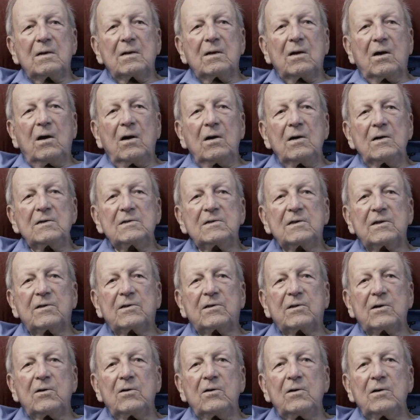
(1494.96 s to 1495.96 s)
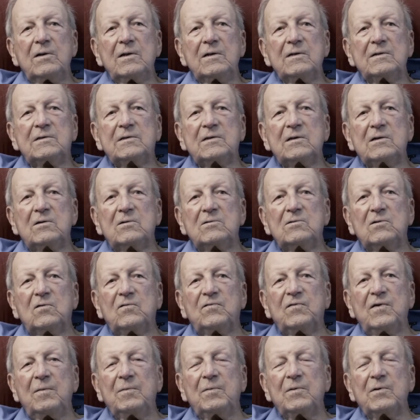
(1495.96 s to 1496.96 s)
August the 3rd until
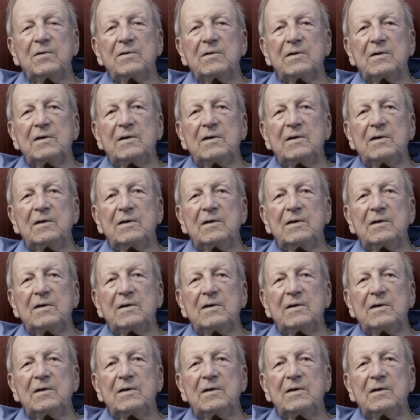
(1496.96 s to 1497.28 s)
November